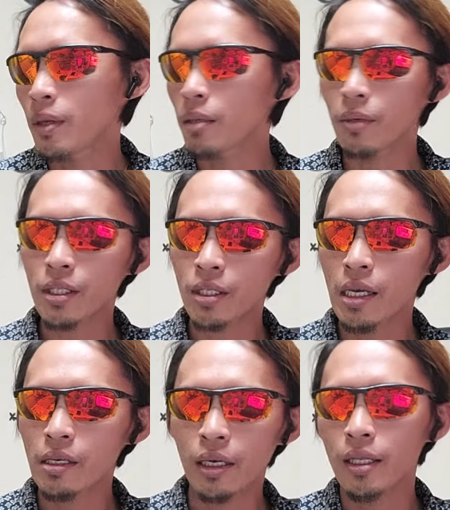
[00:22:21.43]

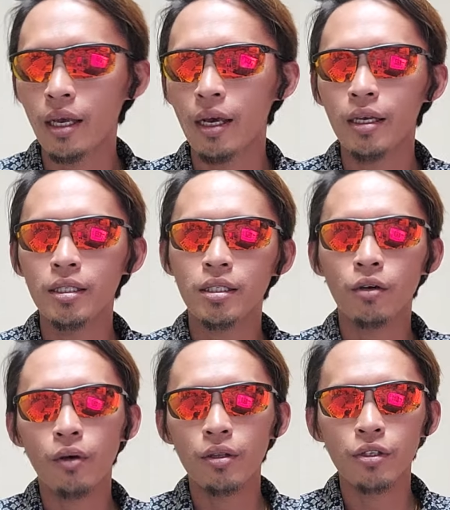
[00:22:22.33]
mistaken, he's
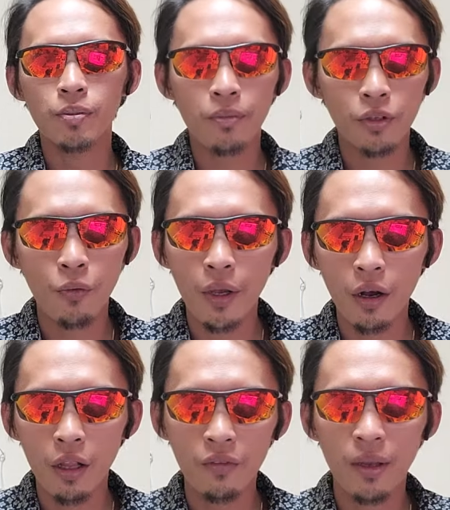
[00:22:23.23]
the one who's doing
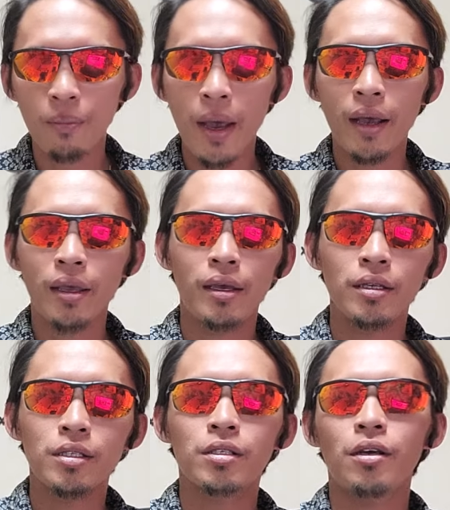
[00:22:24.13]
all of the packing.
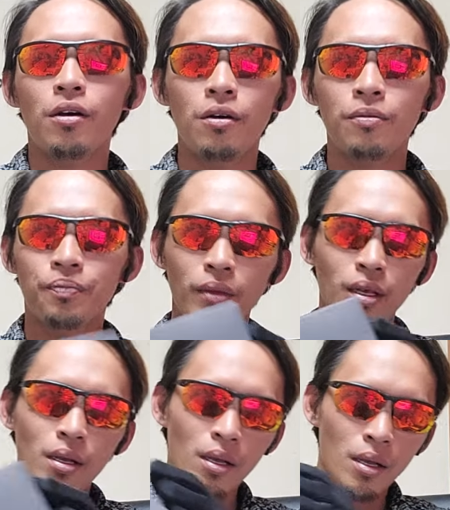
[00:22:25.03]
So
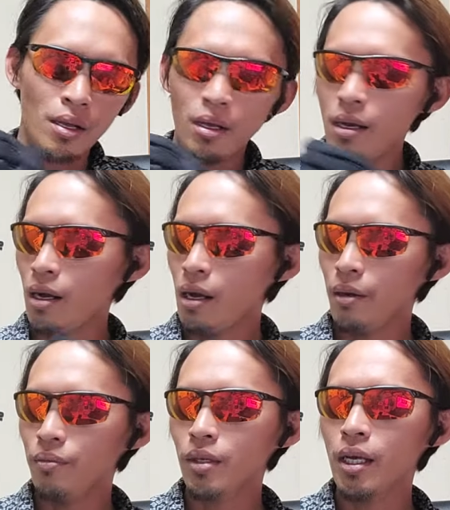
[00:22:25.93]

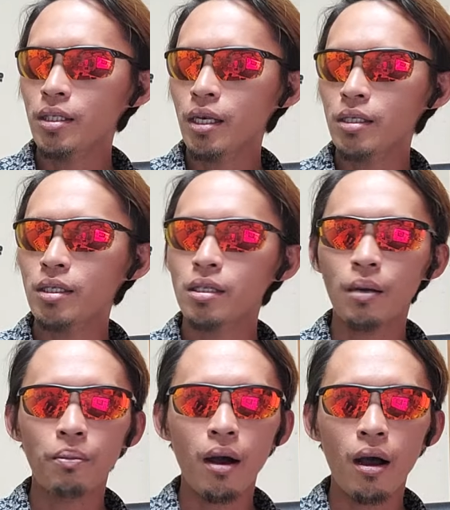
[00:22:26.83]
this is
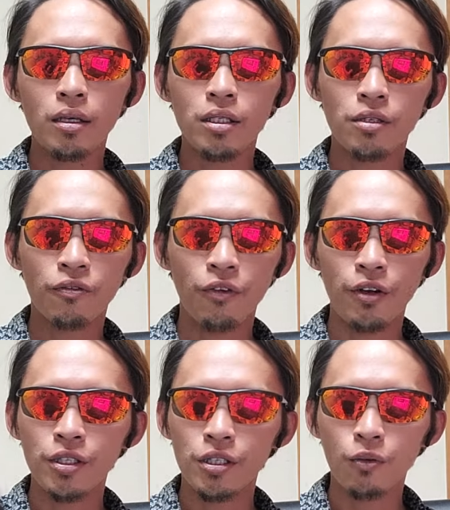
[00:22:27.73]
the box,
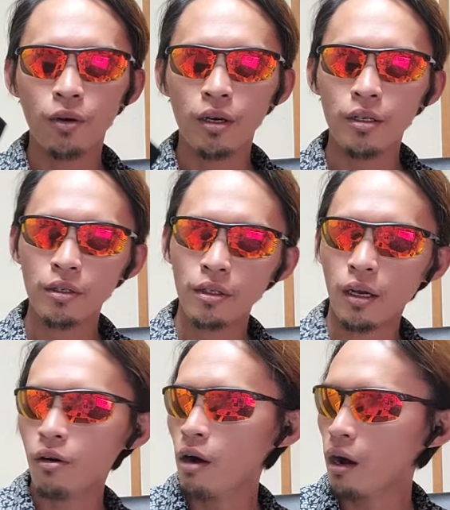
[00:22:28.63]
first one,
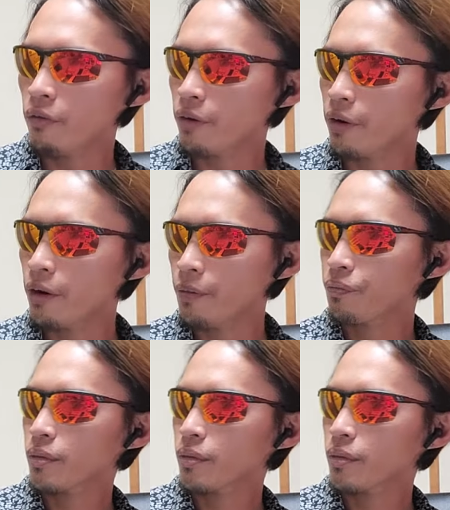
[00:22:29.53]
the cover,